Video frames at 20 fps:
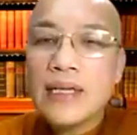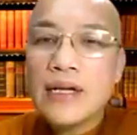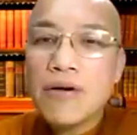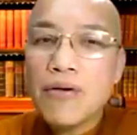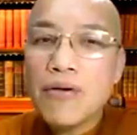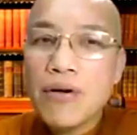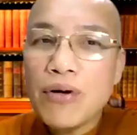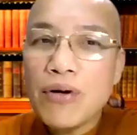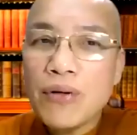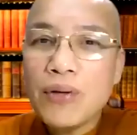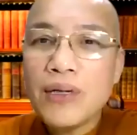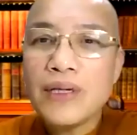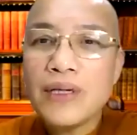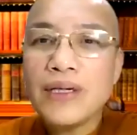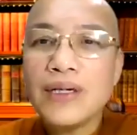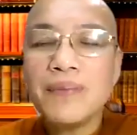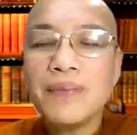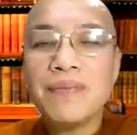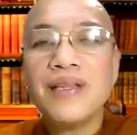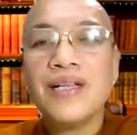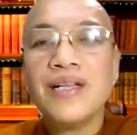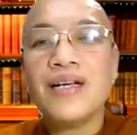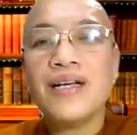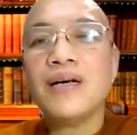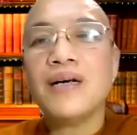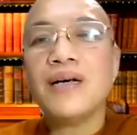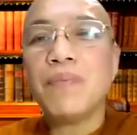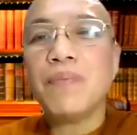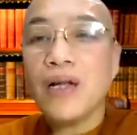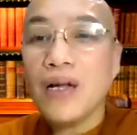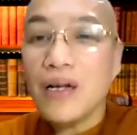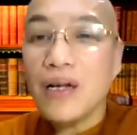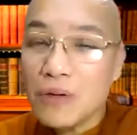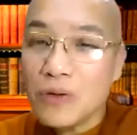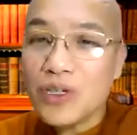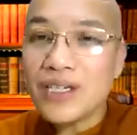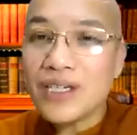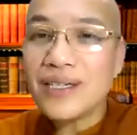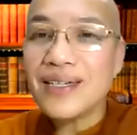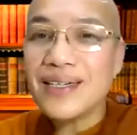The role of the
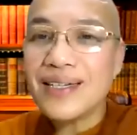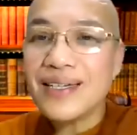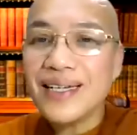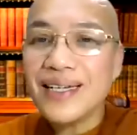applaud